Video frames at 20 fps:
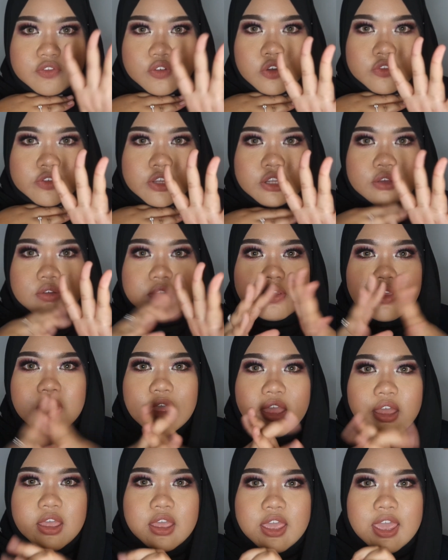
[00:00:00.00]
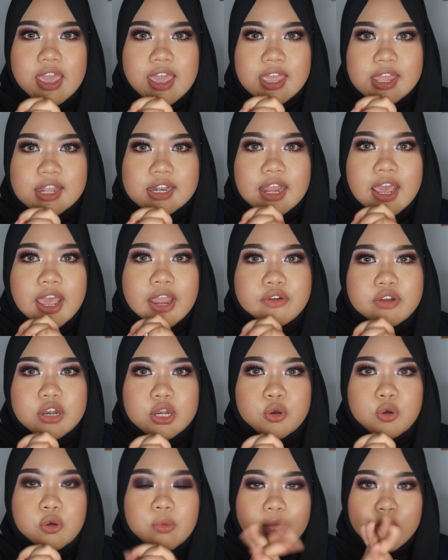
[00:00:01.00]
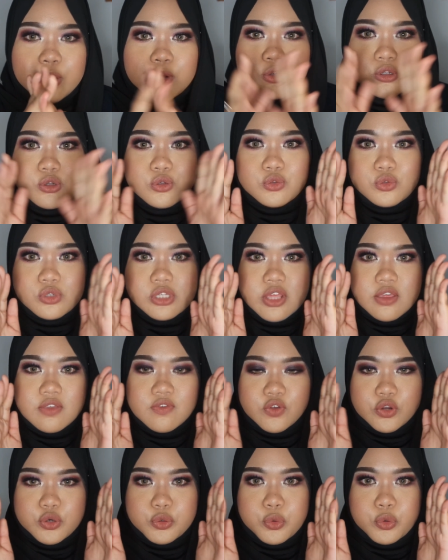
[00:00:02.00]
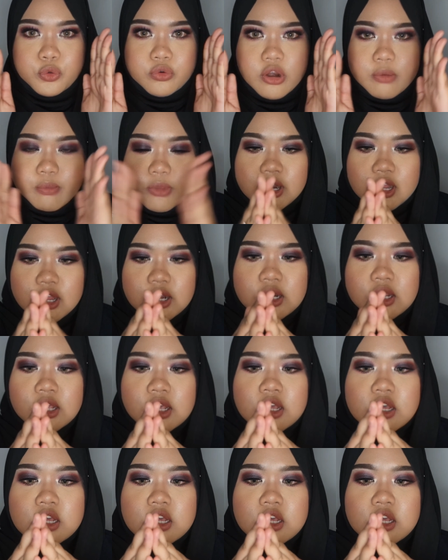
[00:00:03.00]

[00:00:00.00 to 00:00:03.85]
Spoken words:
4 videos, and I really hope I could do this for the whole Ramadan.